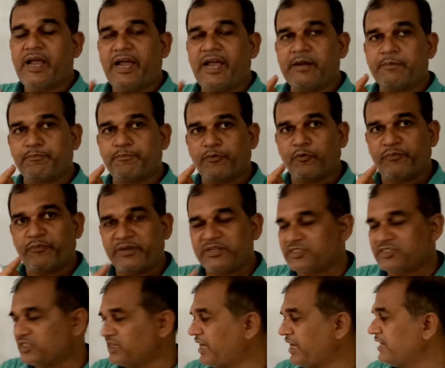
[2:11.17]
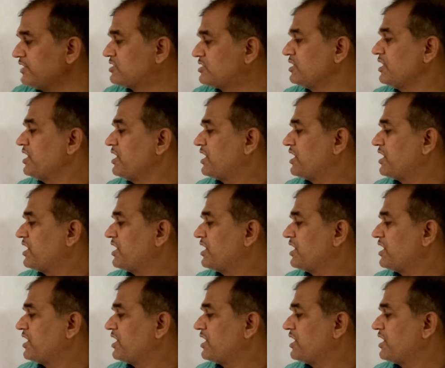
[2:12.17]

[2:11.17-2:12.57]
and professionals